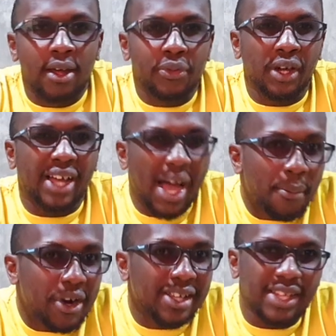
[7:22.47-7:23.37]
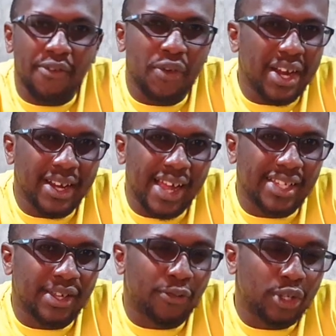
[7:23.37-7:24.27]
The cameras are very
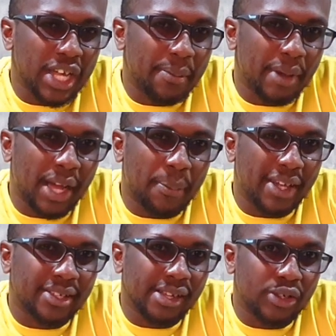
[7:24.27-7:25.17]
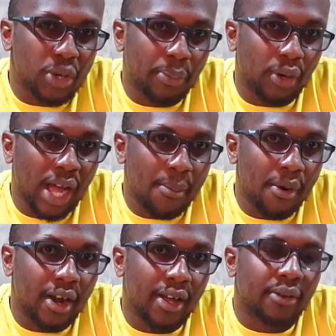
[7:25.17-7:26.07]
nice. The 48 megapixel triple
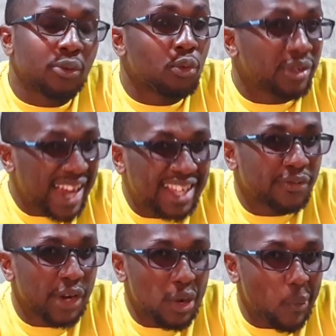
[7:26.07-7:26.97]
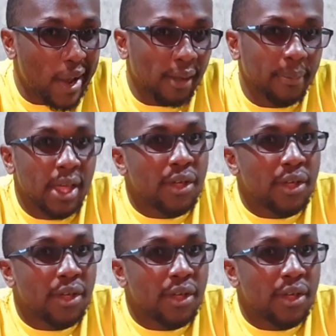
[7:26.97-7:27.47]
camera does very well,